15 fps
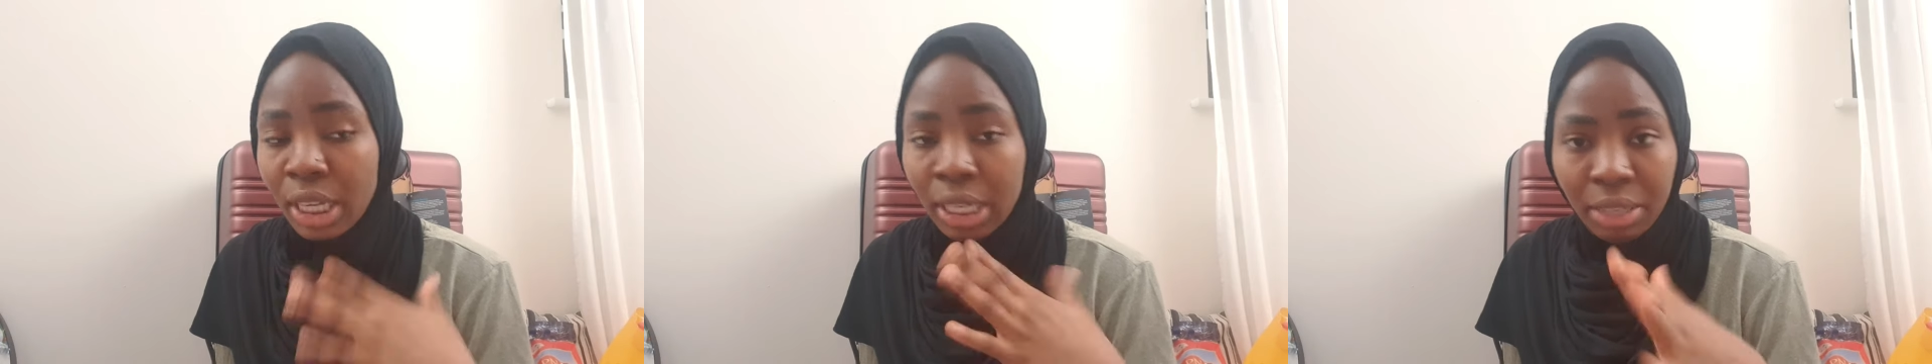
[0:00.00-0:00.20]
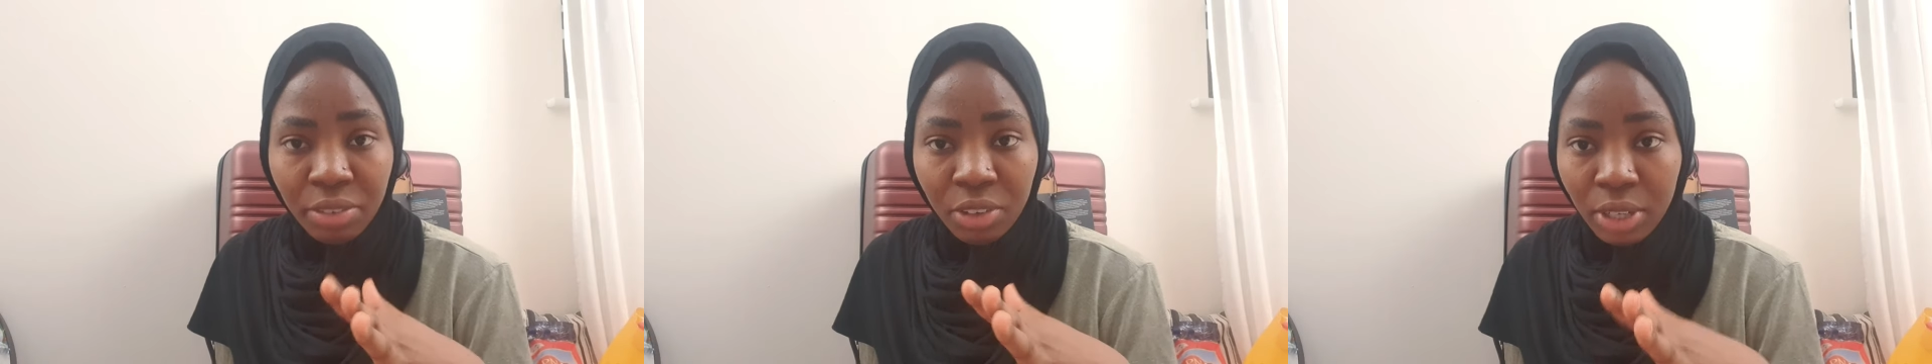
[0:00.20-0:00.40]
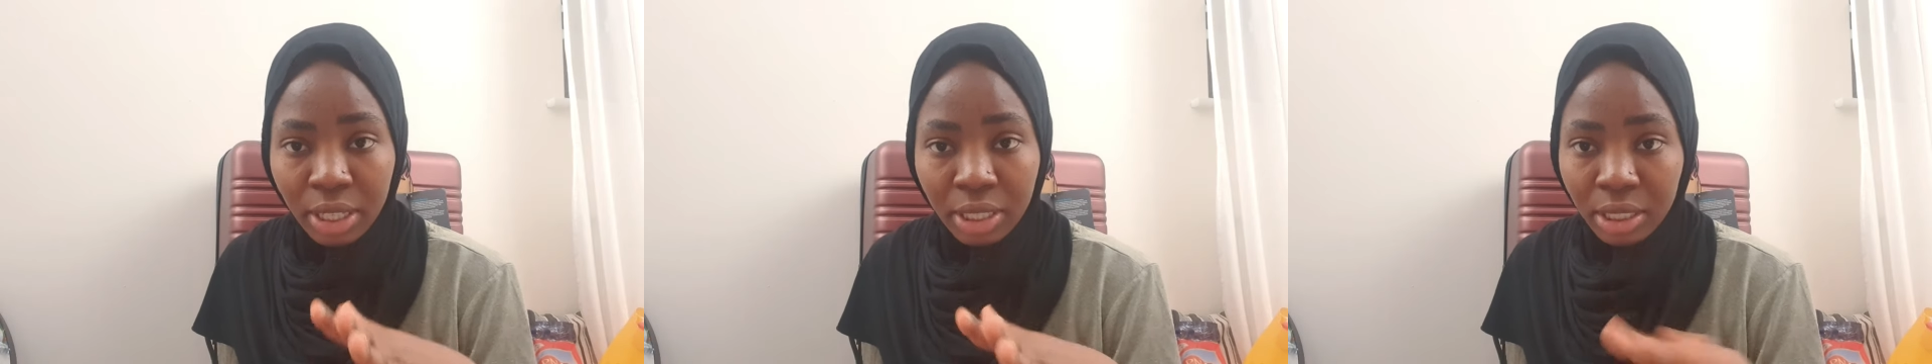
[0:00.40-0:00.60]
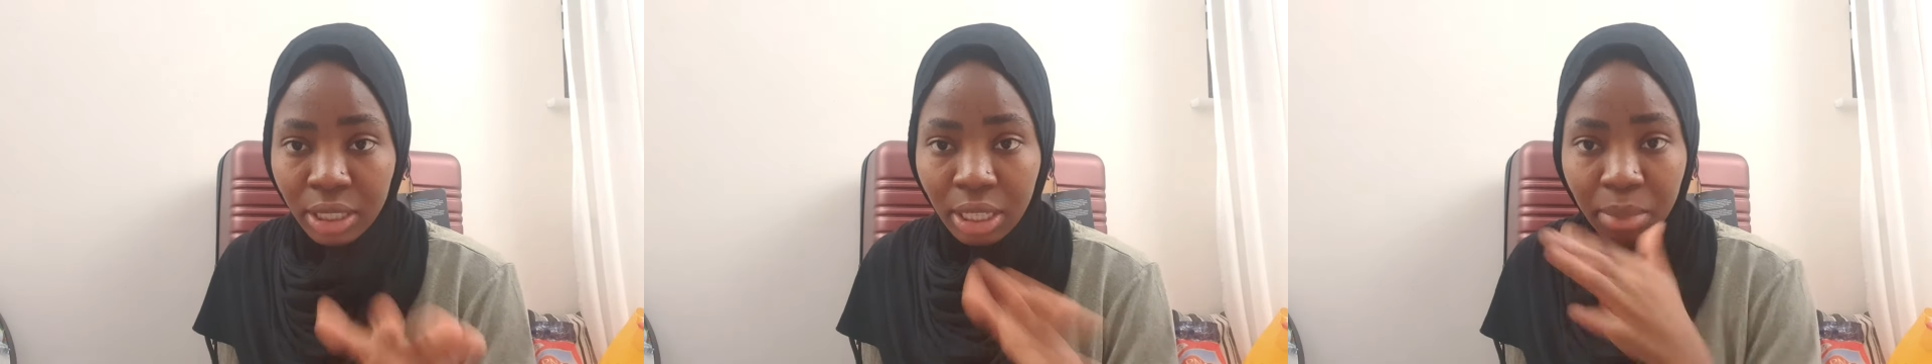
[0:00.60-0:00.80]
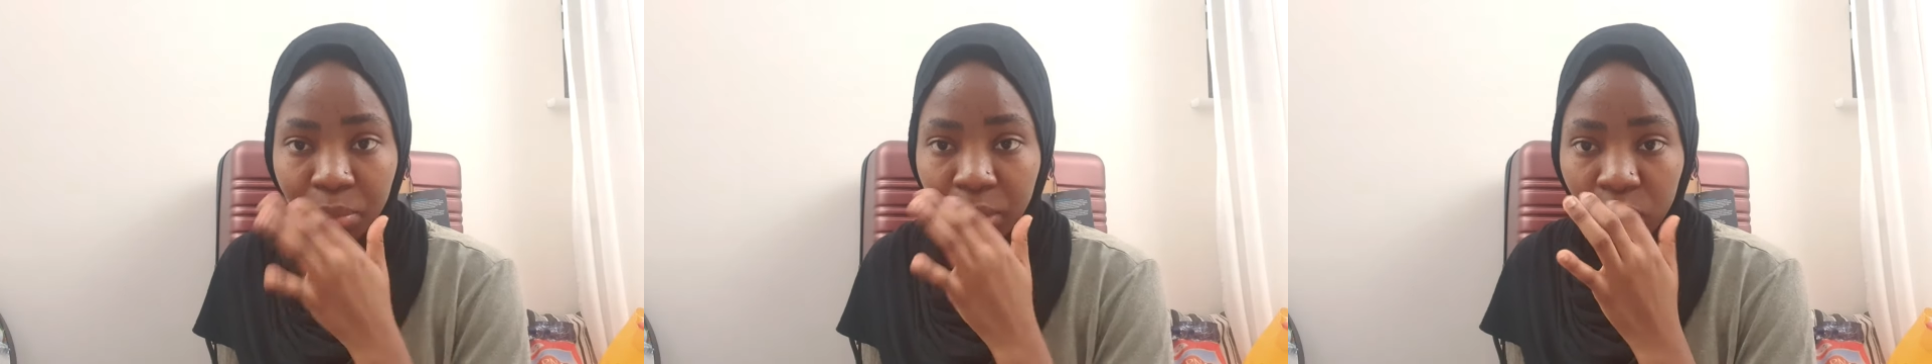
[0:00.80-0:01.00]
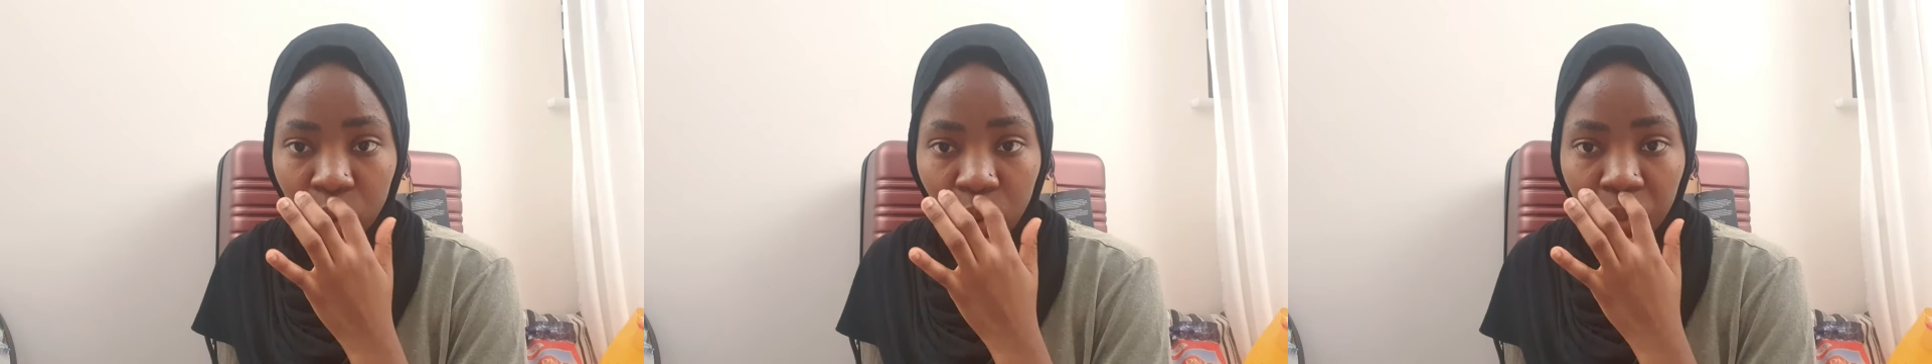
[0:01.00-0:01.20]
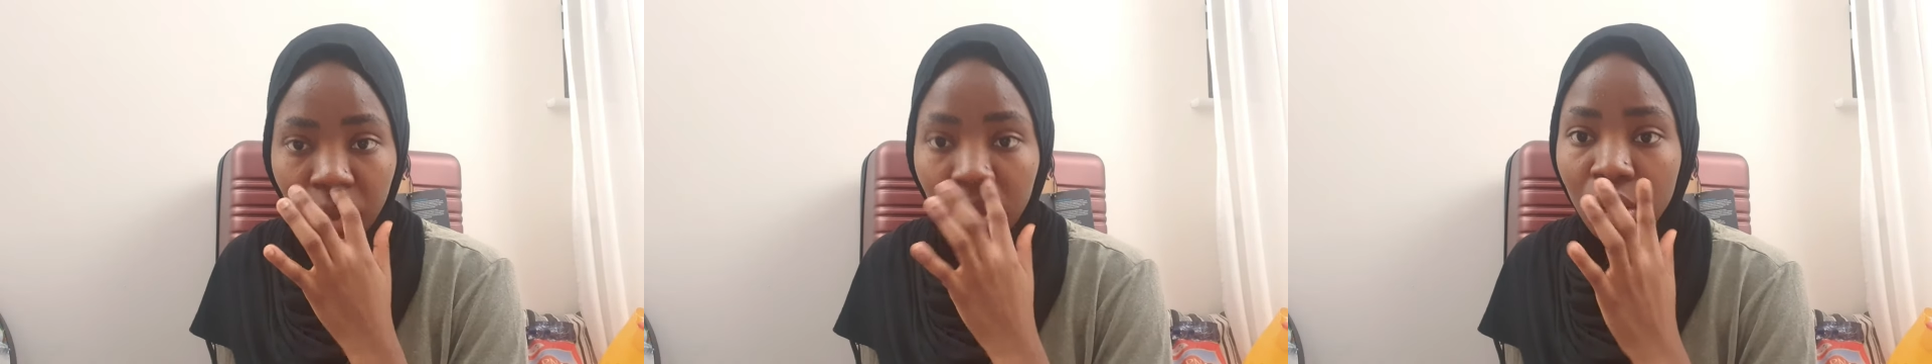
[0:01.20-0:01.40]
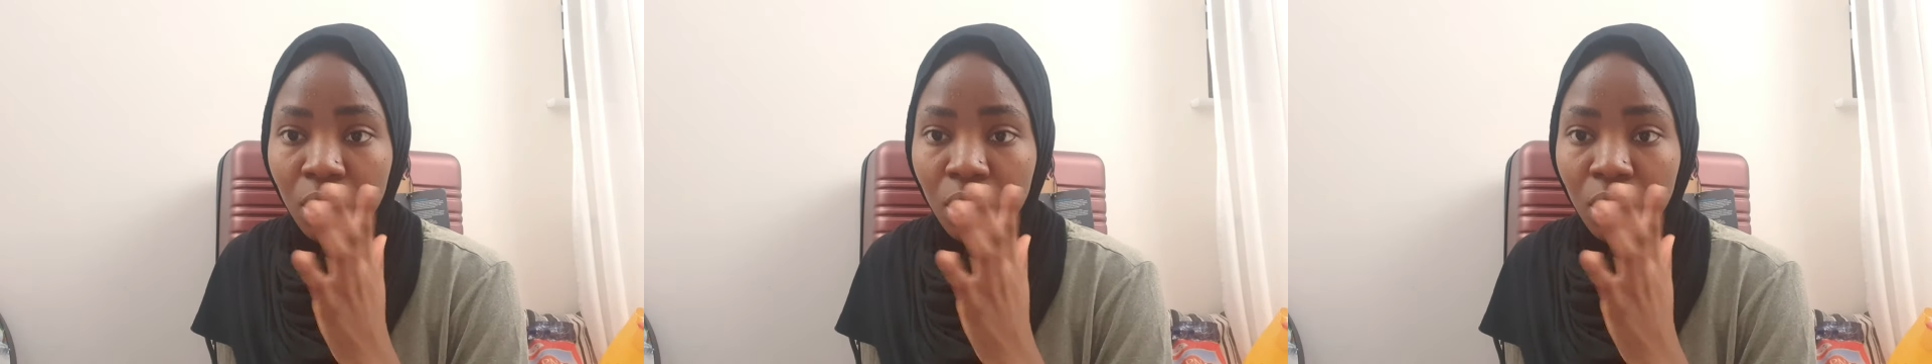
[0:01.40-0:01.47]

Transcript: And every other thing that I picked up.